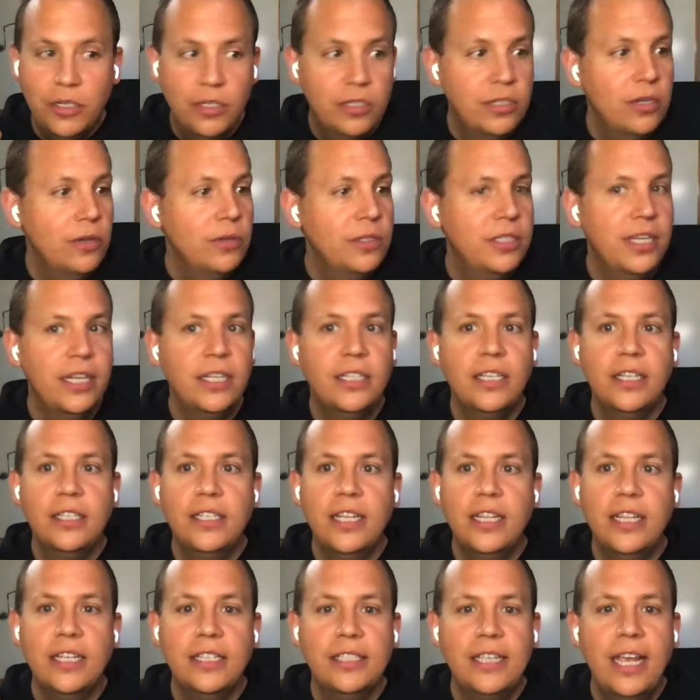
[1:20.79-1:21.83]
So since it's
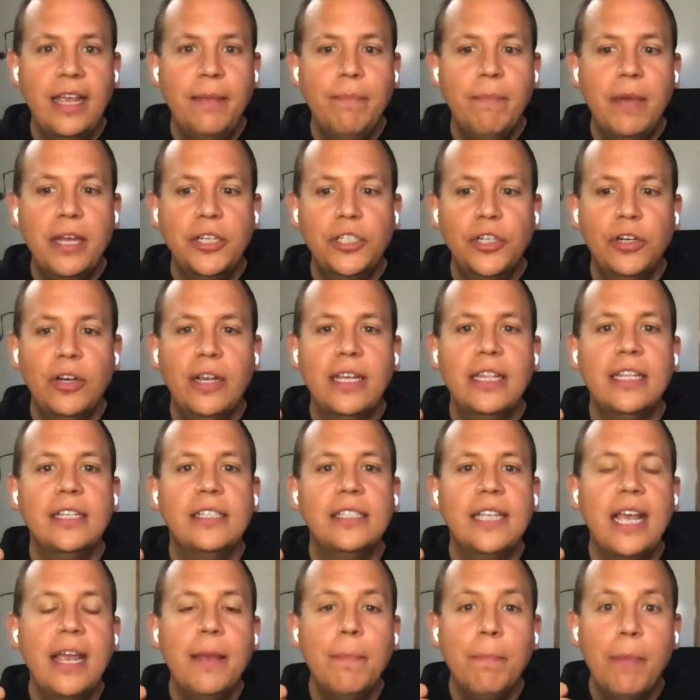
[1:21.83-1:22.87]
in the same measure, in the
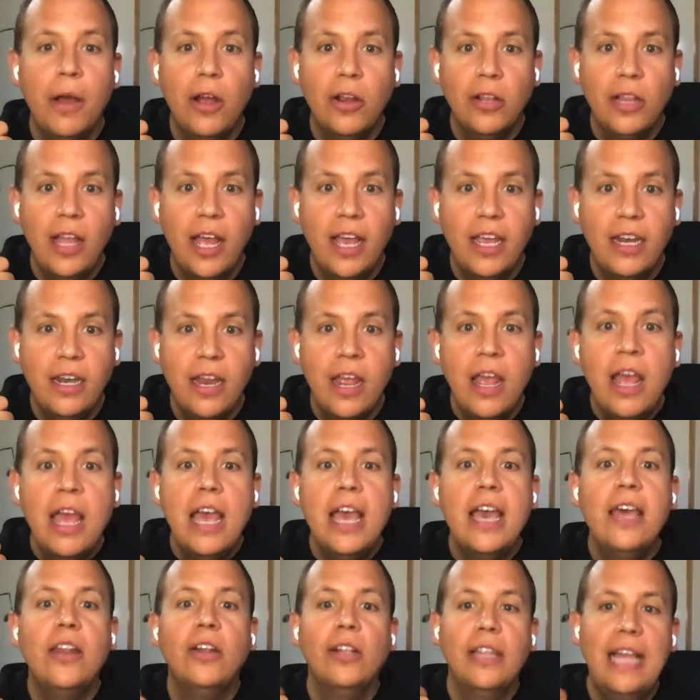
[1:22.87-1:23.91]
same bar line,
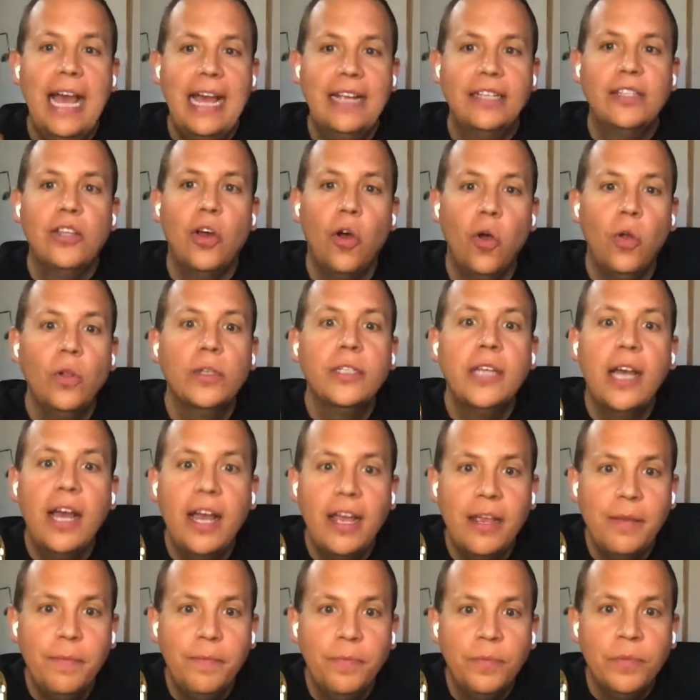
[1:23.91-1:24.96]
it'll last the whole
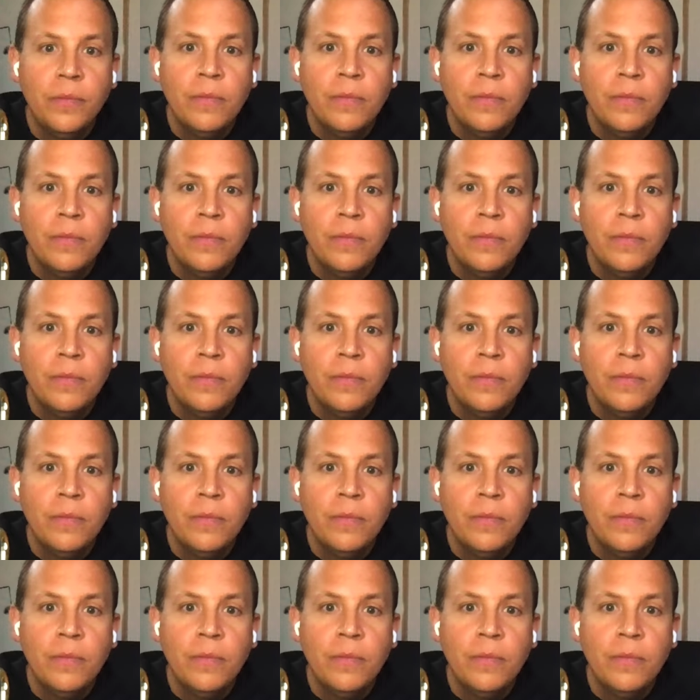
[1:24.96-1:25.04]
time.